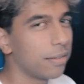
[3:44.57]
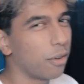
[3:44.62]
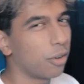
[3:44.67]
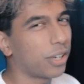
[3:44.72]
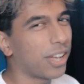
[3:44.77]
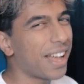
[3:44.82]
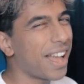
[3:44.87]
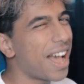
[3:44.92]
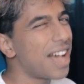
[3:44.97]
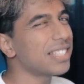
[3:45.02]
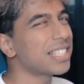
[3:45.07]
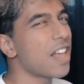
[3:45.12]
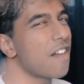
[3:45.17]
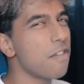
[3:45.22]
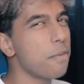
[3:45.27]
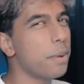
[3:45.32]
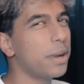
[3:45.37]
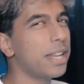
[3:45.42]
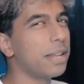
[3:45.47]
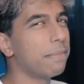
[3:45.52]
Okay, ask
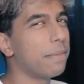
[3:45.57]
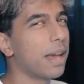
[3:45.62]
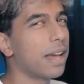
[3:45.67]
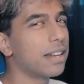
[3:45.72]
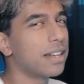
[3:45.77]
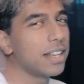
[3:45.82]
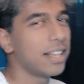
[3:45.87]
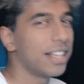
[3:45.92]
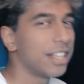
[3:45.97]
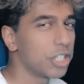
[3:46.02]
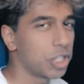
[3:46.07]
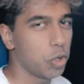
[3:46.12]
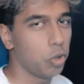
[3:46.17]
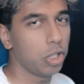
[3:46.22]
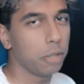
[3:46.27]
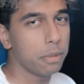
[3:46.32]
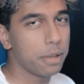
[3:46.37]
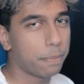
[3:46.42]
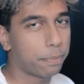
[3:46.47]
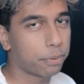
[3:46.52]
everybody, man. Soon
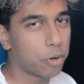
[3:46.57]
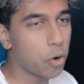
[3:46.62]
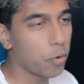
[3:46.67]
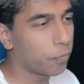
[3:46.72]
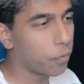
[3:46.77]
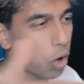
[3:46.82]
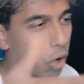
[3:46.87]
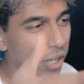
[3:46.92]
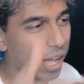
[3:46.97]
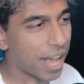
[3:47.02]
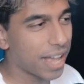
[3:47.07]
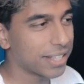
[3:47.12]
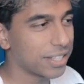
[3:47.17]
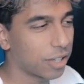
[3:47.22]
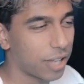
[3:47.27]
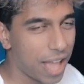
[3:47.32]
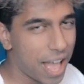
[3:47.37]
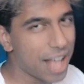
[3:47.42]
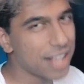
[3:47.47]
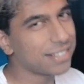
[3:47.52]
it'll be pro fall guys,
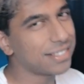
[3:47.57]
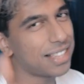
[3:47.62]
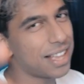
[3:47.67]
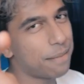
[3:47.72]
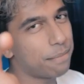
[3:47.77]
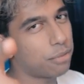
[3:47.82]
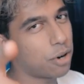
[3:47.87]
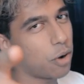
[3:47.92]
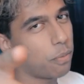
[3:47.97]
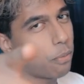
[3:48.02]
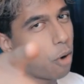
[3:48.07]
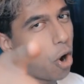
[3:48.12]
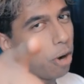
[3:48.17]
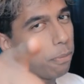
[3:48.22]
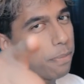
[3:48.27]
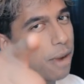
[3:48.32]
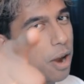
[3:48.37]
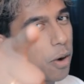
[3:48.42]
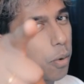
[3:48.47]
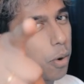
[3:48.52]
okay? Ask them, bro.
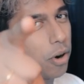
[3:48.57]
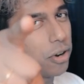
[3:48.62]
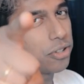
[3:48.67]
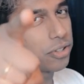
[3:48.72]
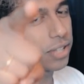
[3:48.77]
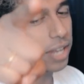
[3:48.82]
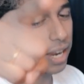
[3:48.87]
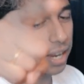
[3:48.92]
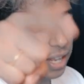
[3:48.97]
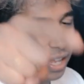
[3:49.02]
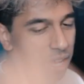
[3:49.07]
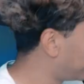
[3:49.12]
Mark my words, okay?